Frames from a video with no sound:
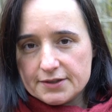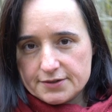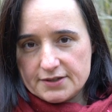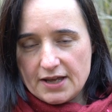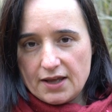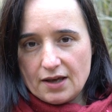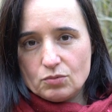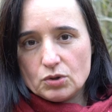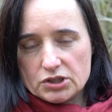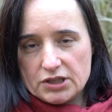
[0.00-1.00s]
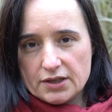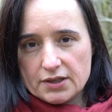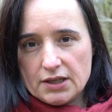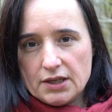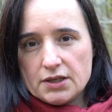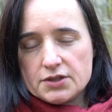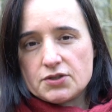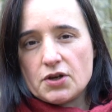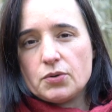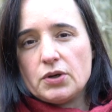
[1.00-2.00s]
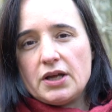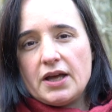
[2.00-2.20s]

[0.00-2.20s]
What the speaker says: here today, I walked here. So,